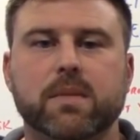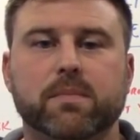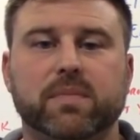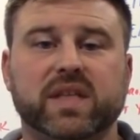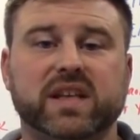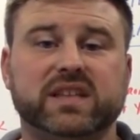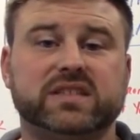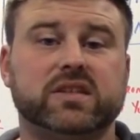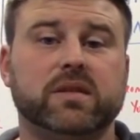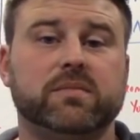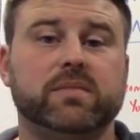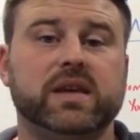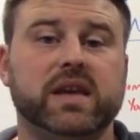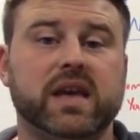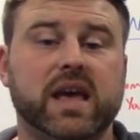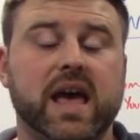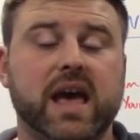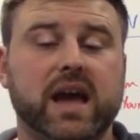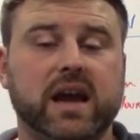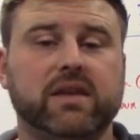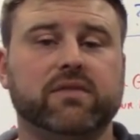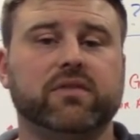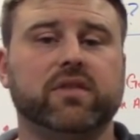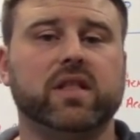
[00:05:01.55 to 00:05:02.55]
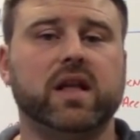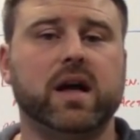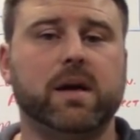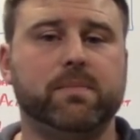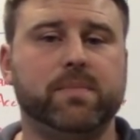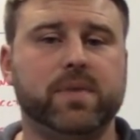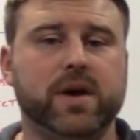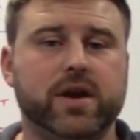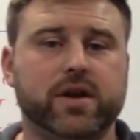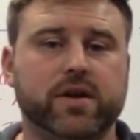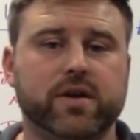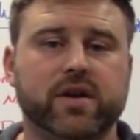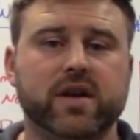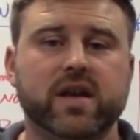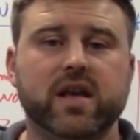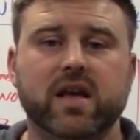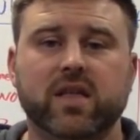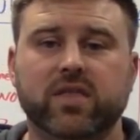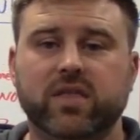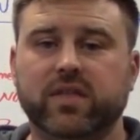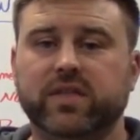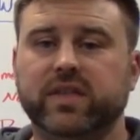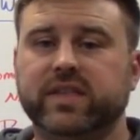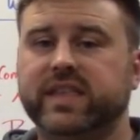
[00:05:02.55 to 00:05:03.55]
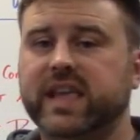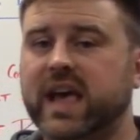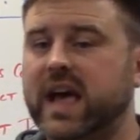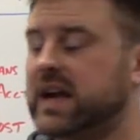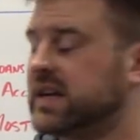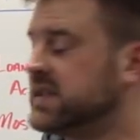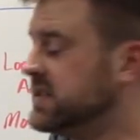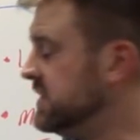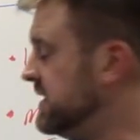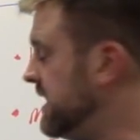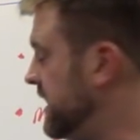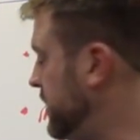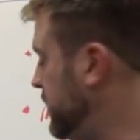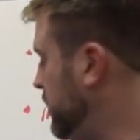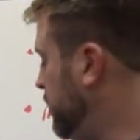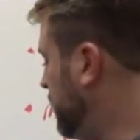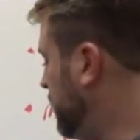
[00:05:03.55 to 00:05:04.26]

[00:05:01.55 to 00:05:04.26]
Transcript: but that's going to be a heck of a lot better than the taxes that